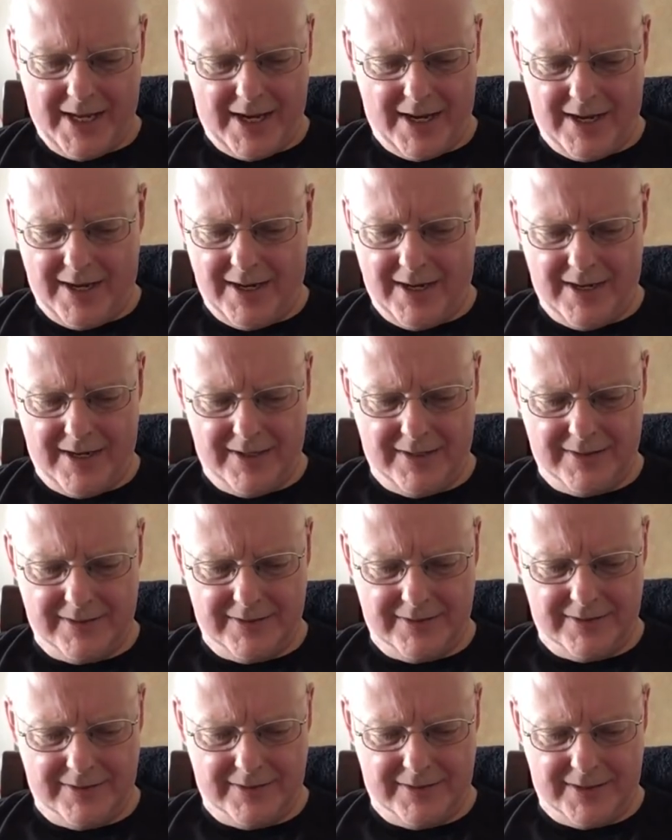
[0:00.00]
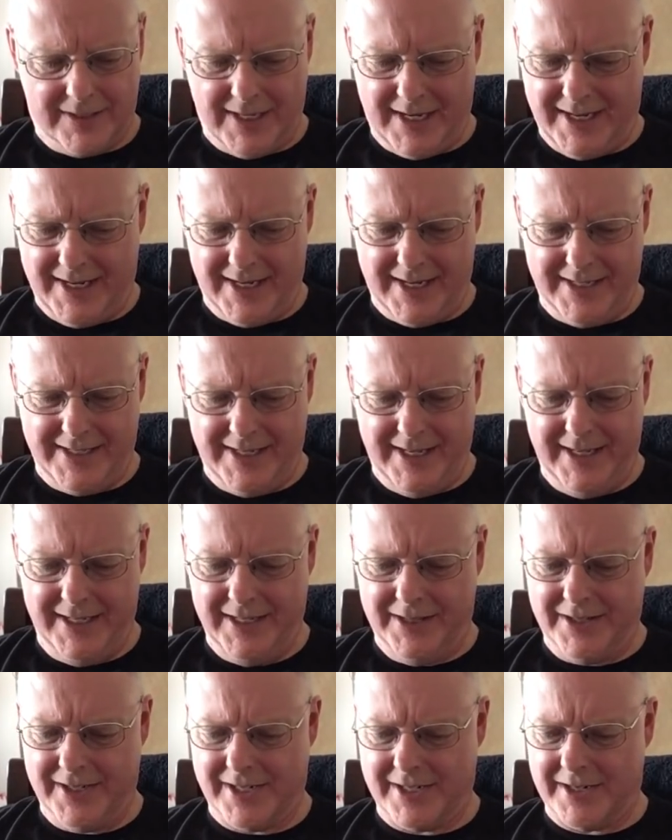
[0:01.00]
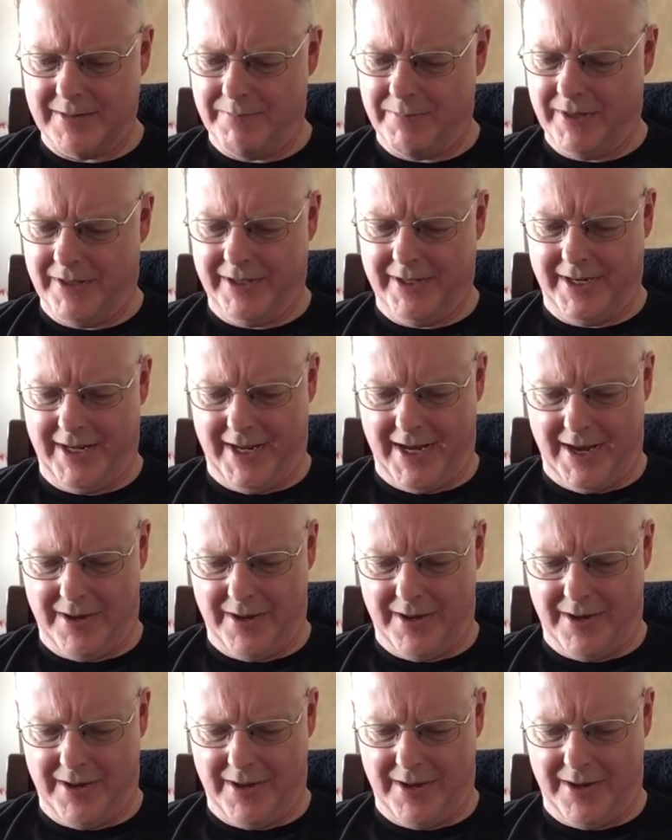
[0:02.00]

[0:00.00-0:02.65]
I needed the stability.